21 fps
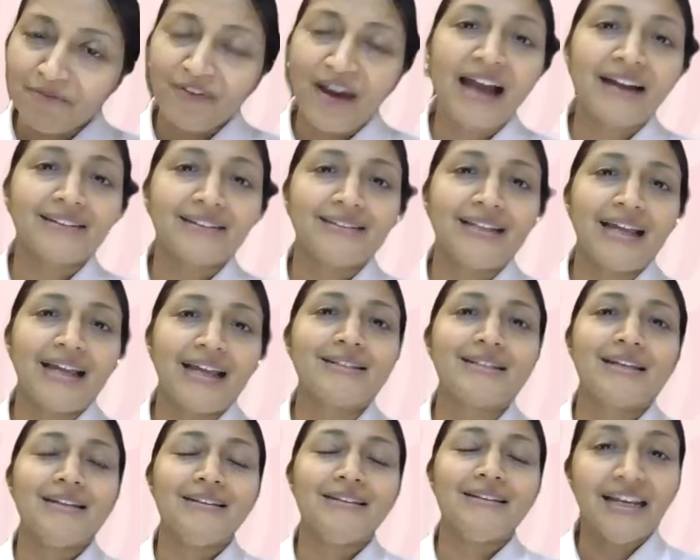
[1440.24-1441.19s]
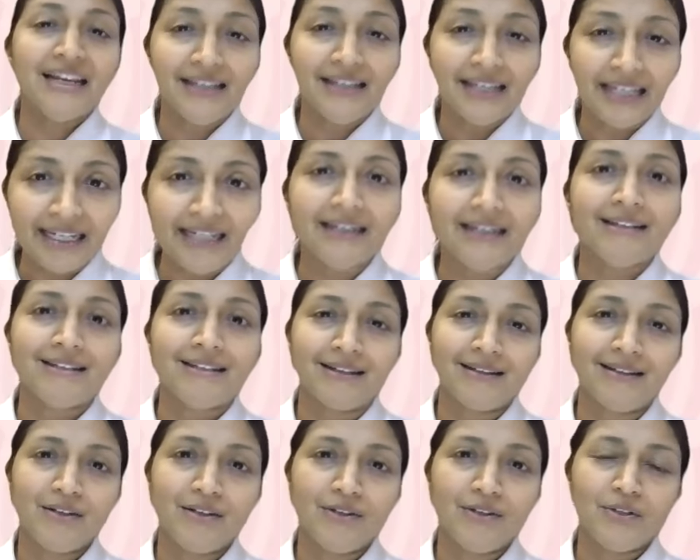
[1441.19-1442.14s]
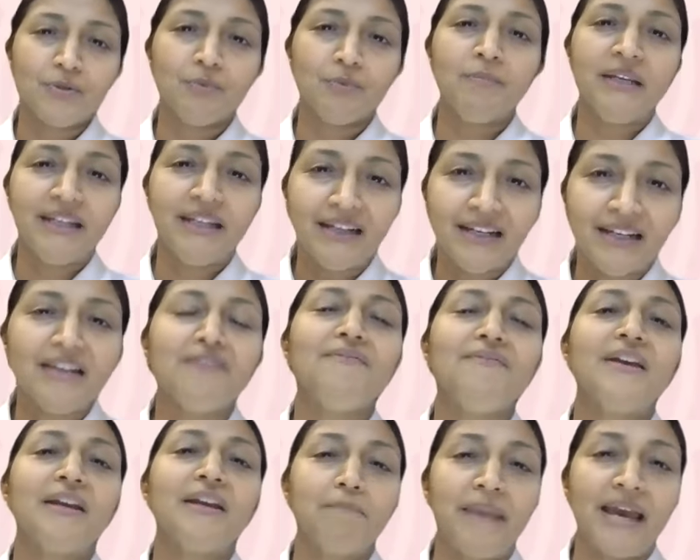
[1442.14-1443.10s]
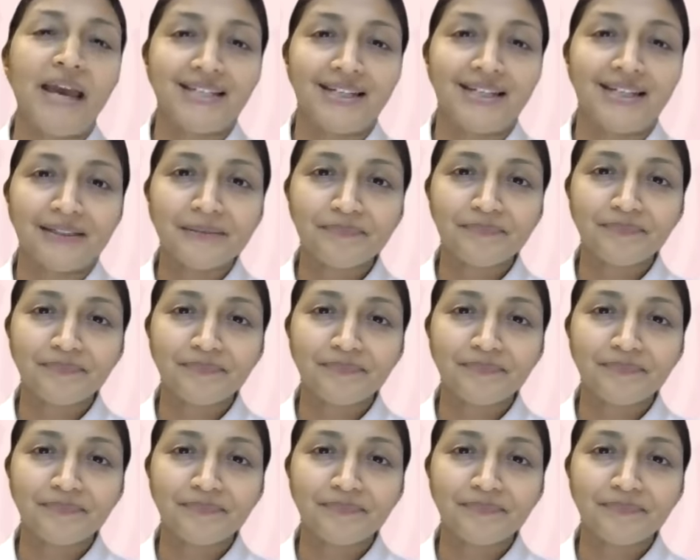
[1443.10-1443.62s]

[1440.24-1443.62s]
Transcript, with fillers: fact that they need to be living better.